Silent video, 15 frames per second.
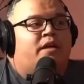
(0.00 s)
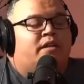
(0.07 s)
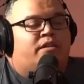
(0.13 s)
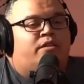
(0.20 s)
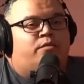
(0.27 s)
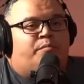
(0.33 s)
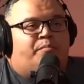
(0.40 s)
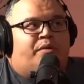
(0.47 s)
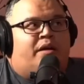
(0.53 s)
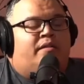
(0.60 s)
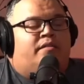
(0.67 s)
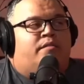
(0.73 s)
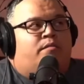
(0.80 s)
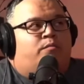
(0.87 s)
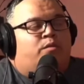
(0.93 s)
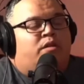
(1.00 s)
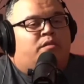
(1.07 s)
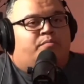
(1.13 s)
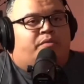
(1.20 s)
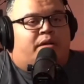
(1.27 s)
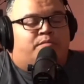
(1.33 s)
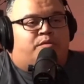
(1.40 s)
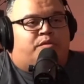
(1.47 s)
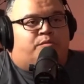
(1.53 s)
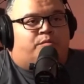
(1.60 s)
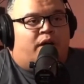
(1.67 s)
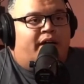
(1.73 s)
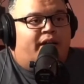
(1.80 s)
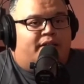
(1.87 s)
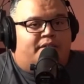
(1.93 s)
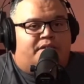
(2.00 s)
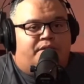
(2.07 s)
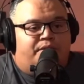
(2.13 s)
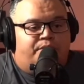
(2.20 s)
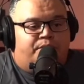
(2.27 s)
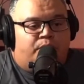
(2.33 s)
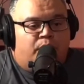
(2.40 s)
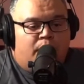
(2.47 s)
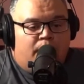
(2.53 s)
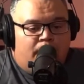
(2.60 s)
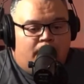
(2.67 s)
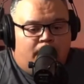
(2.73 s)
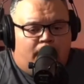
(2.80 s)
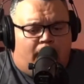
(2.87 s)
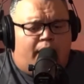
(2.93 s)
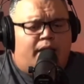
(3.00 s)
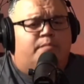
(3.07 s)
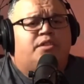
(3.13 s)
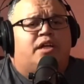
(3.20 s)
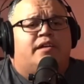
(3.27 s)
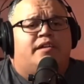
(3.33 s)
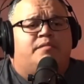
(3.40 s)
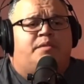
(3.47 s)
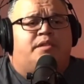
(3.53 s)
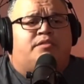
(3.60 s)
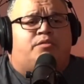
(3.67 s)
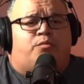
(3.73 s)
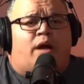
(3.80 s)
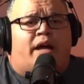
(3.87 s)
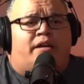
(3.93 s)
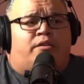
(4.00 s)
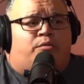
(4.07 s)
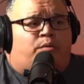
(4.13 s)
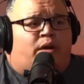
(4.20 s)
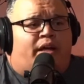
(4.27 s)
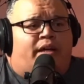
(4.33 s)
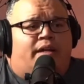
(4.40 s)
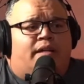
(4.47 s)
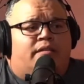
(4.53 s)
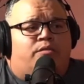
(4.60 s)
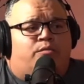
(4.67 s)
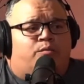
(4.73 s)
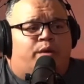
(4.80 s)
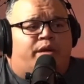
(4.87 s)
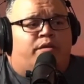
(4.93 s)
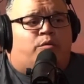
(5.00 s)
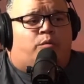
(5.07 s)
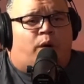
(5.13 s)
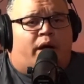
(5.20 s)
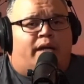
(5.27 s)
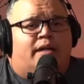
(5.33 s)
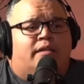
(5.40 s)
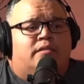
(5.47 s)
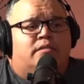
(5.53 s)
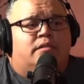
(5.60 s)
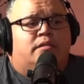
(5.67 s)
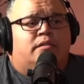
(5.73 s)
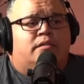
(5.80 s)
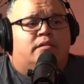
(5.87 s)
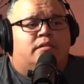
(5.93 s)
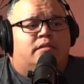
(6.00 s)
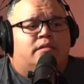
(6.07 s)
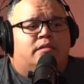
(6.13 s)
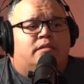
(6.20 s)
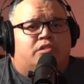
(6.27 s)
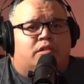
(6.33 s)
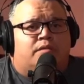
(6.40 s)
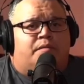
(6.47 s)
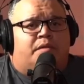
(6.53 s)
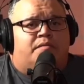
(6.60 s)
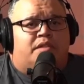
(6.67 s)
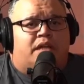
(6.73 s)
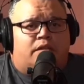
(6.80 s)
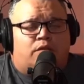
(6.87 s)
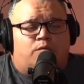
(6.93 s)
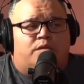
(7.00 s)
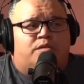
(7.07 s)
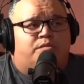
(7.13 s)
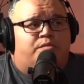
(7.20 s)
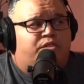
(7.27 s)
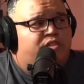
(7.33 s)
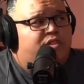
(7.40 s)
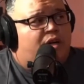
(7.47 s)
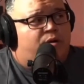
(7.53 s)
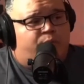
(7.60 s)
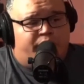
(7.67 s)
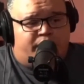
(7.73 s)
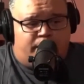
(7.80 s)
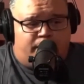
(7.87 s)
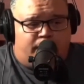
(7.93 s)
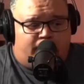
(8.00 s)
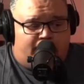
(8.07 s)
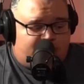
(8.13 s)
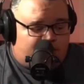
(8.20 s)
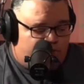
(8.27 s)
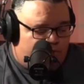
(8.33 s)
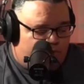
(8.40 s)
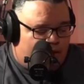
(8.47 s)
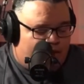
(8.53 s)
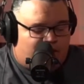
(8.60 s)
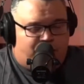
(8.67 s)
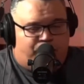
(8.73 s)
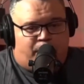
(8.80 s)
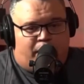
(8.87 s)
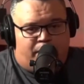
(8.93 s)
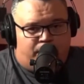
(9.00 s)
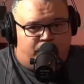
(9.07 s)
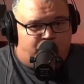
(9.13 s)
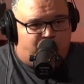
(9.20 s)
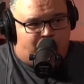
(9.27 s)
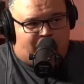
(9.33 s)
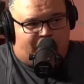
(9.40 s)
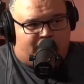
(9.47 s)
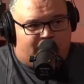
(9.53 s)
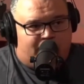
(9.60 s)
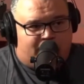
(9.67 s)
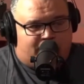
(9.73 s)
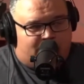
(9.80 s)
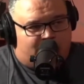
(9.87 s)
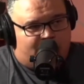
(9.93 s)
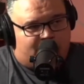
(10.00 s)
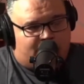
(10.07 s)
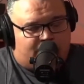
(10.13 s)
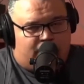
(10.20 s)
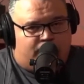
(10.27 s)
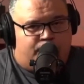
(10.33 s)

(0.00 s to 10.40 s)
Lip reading: One of the problems with the right is too, and I'm talking about the rhino right, not the real right, not the real conservatives, not the ones who just got recently elected, who've got the fire under their bellies and all that stuff.